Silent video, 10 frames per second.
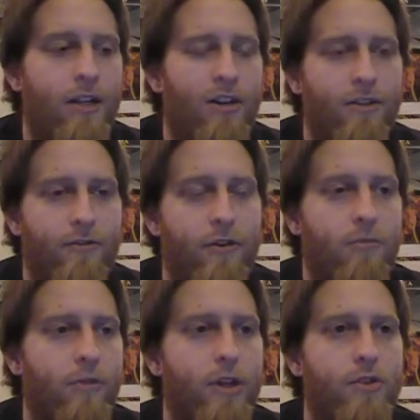all the
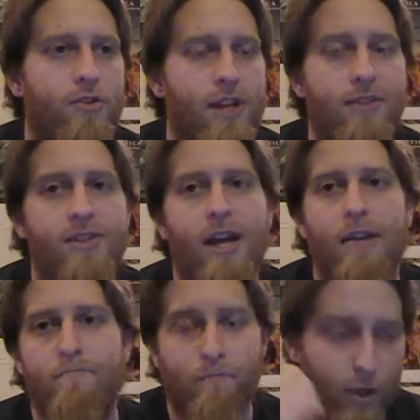film reels
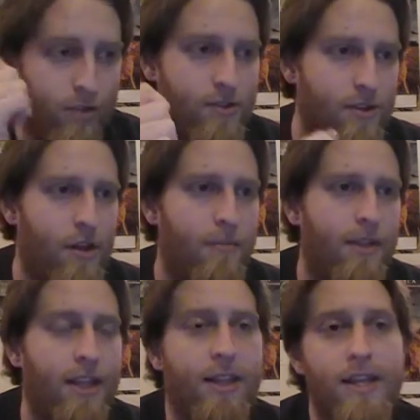outside, burns them,
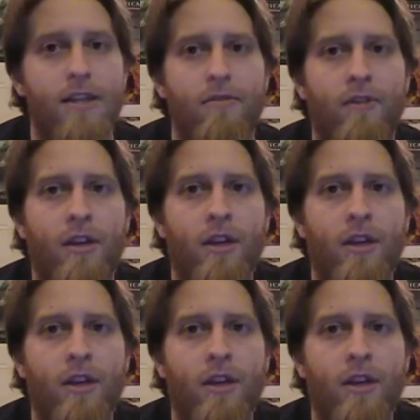and they leave.